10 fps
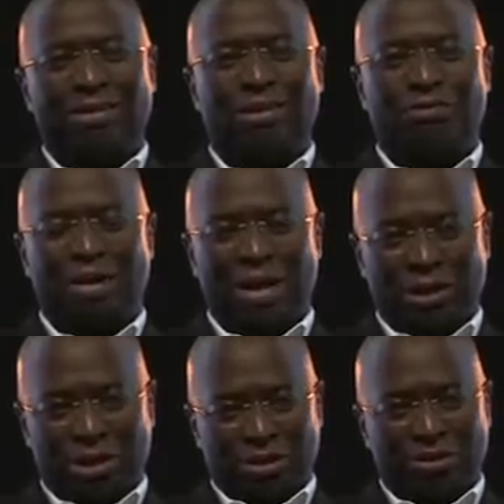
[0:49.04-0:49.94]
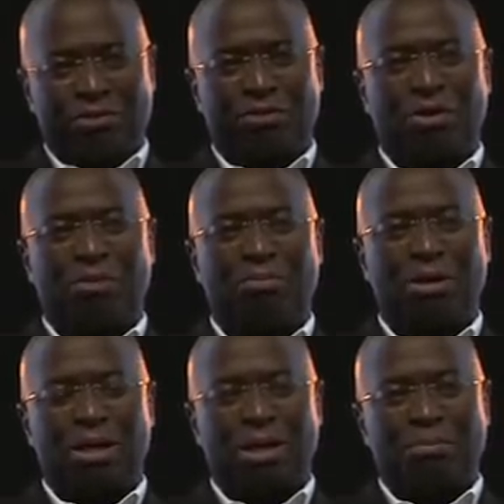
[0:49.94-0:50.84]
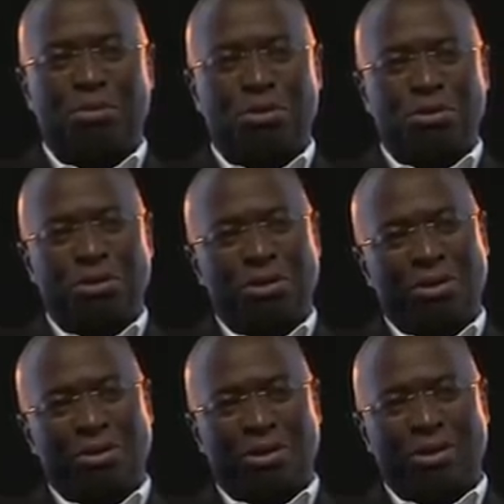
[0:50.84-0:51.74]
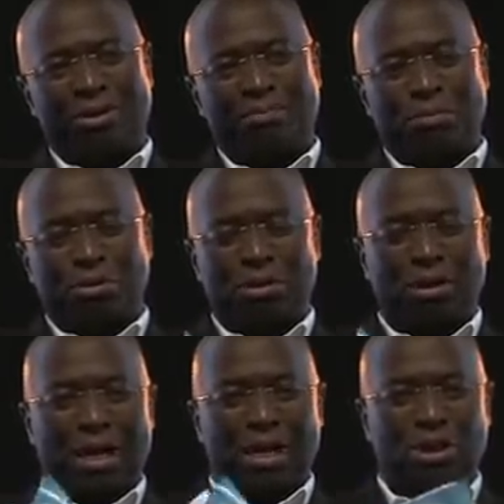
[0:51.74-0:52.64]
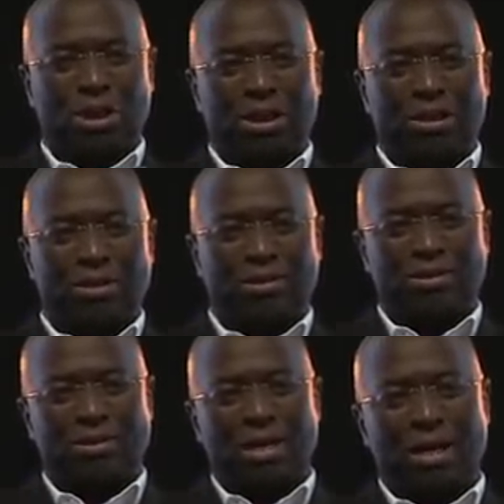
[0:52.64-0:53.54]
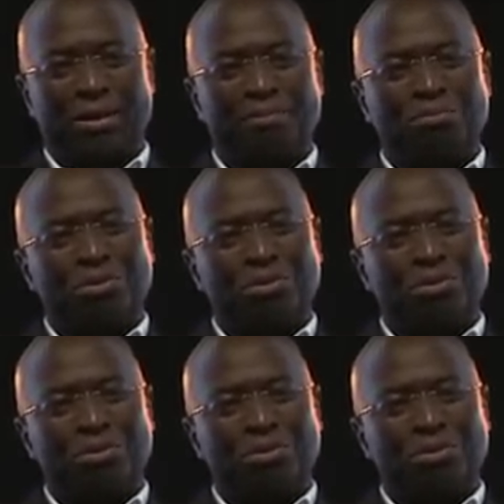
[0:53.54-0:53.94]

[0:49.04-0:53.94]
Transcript: reflection from the book, this book actually. This is the